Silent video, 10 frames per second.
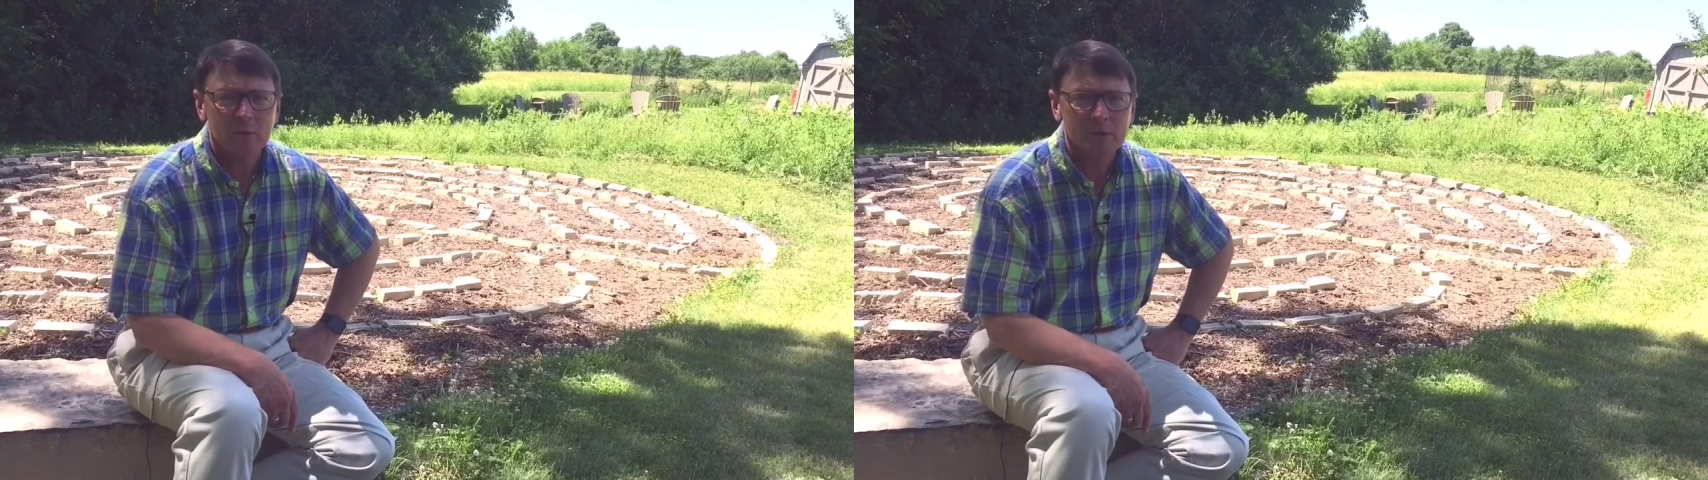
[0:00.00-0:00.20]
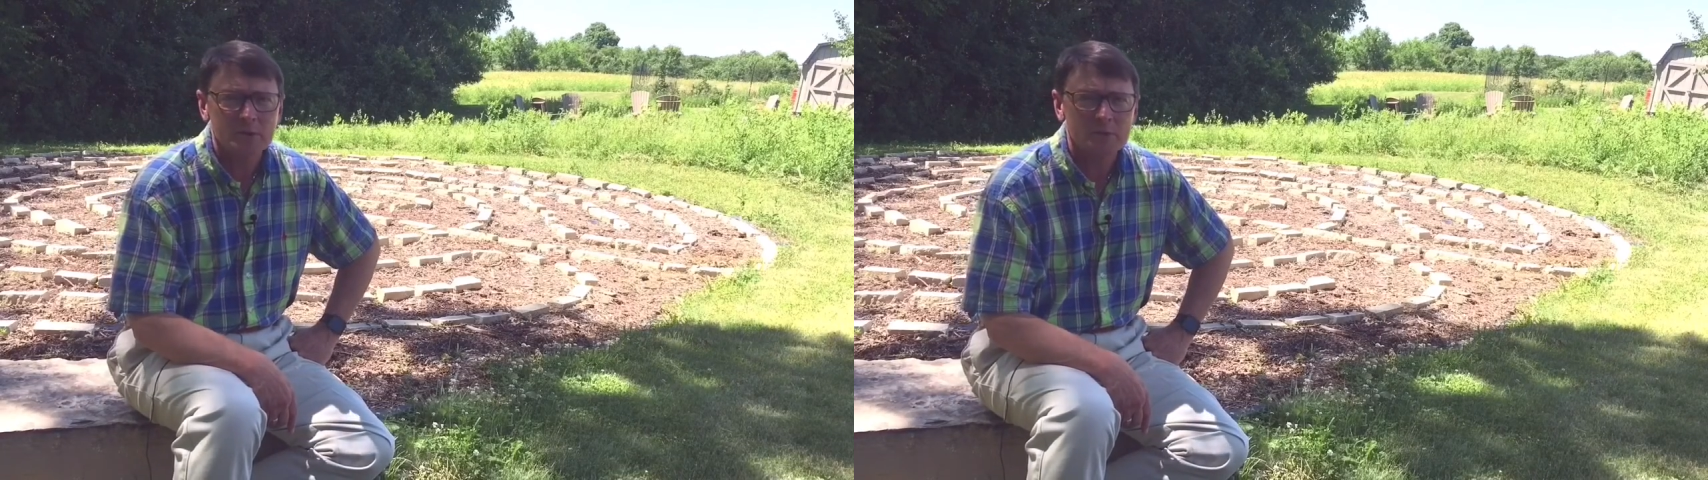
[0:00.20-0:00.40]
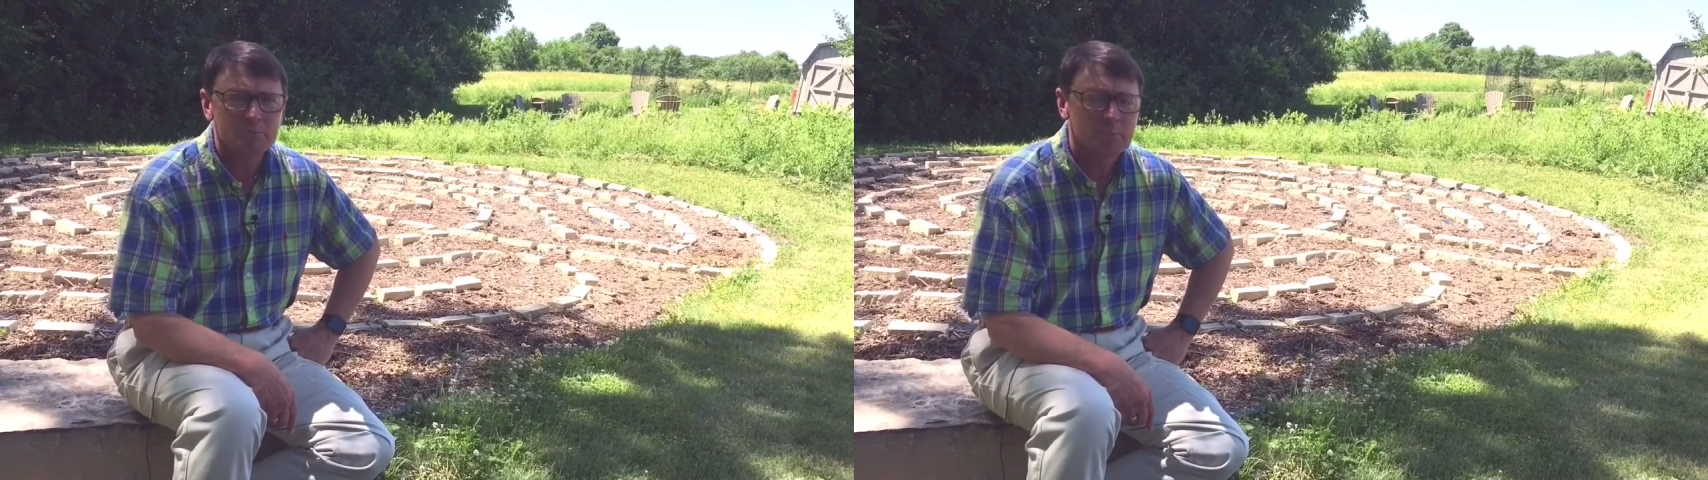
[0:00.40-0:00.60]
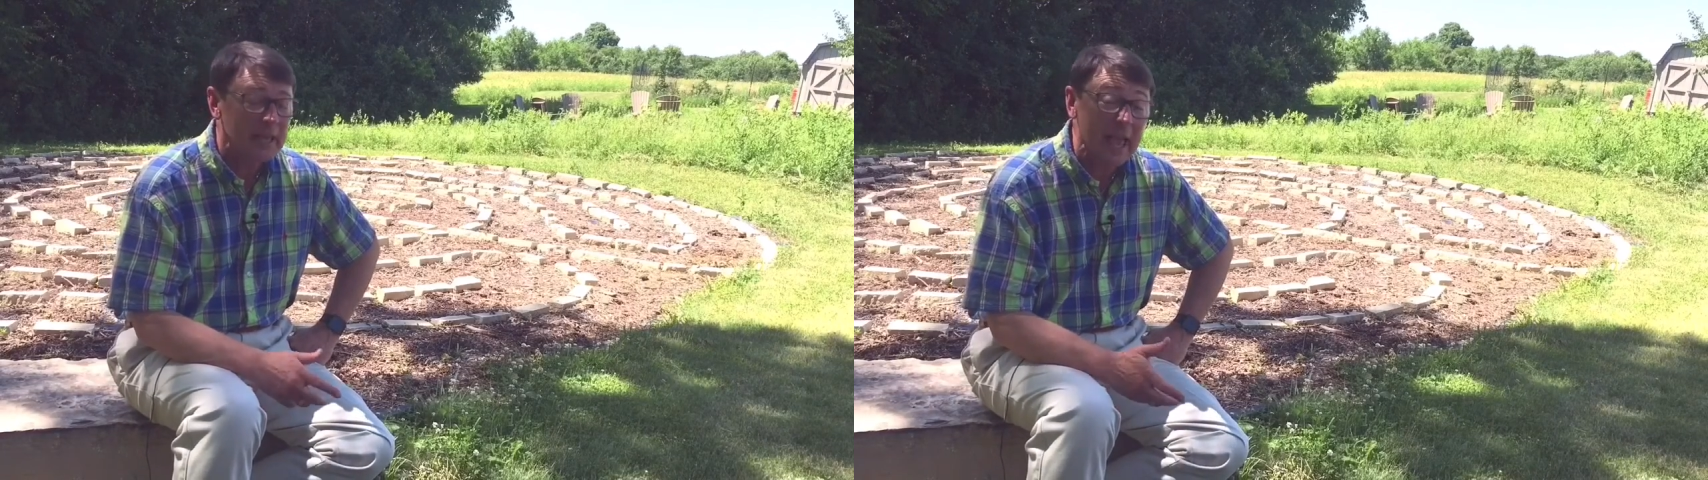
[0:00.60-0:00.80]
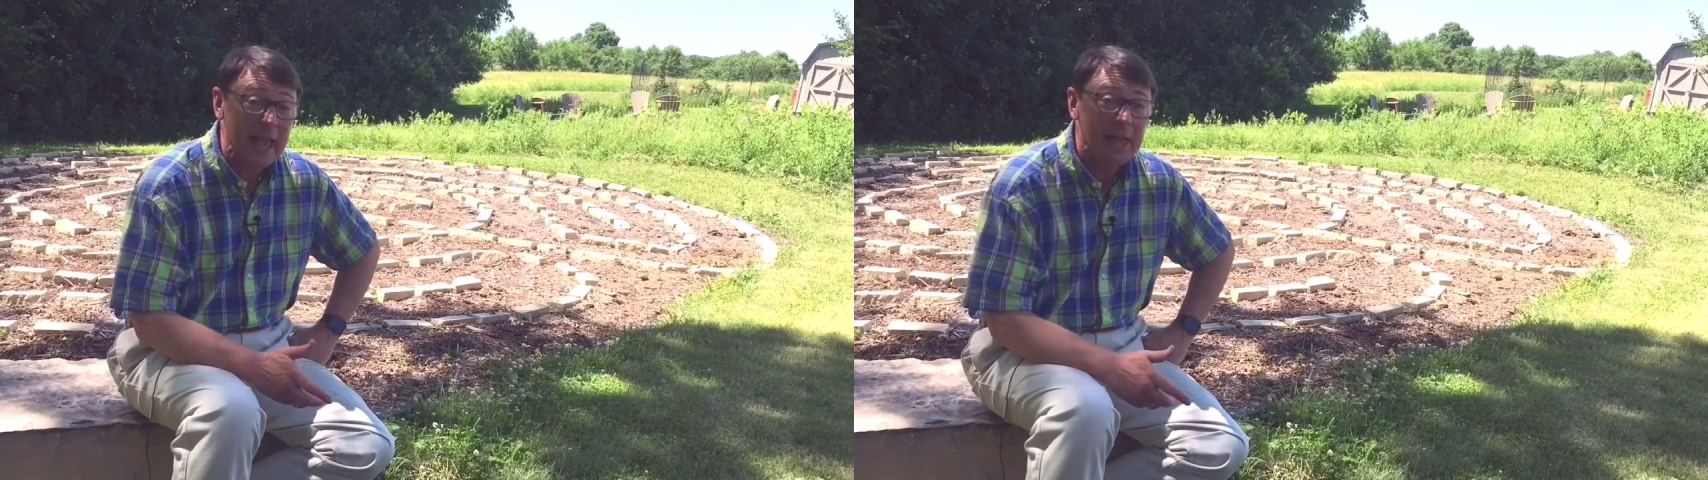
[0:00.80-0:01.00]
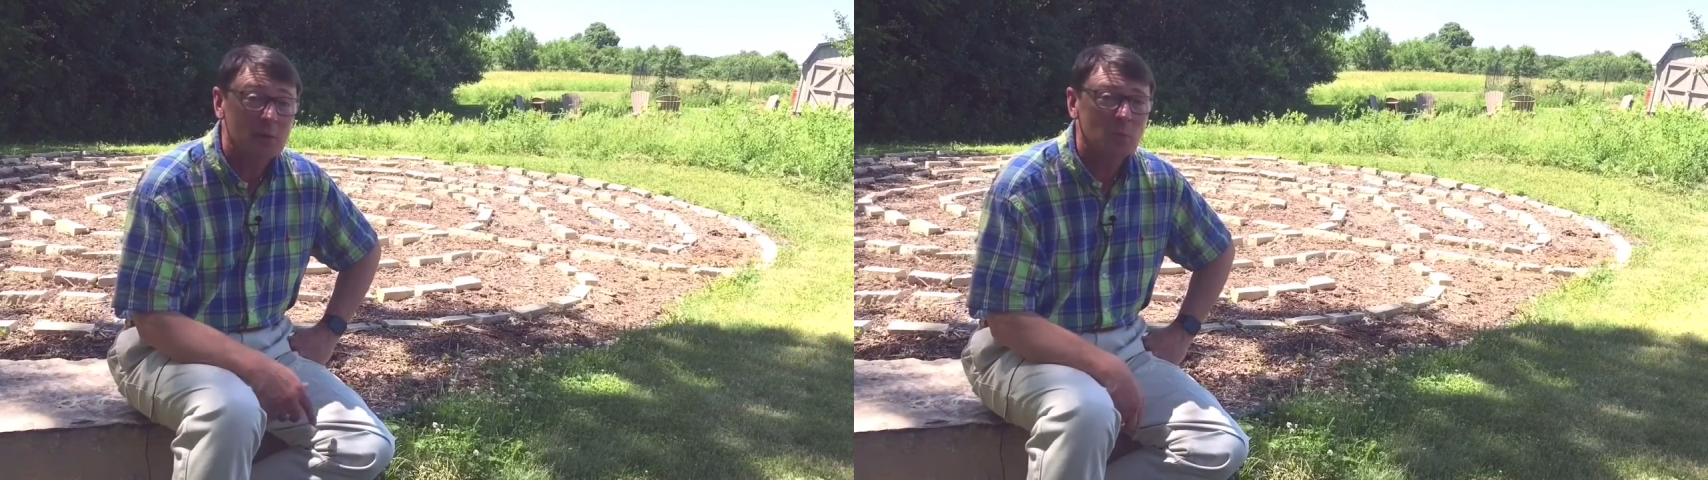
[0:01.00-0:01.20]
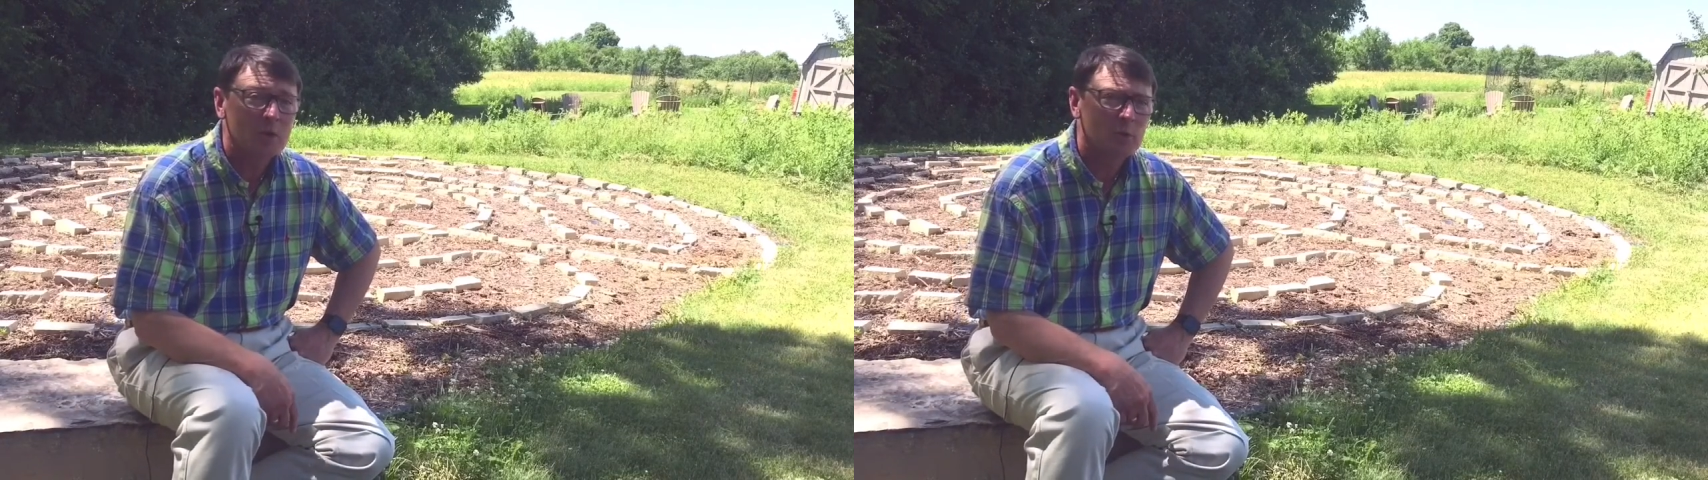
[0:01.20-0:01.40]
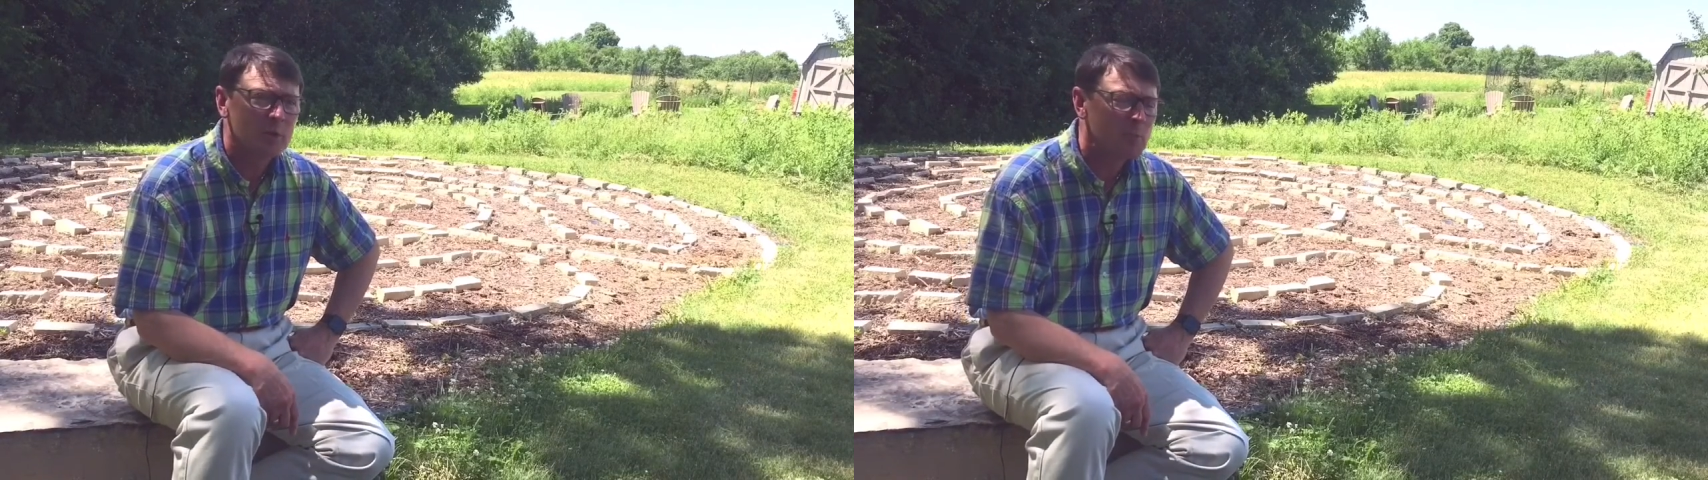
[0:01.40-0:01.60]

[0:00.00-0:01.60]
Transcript: which began with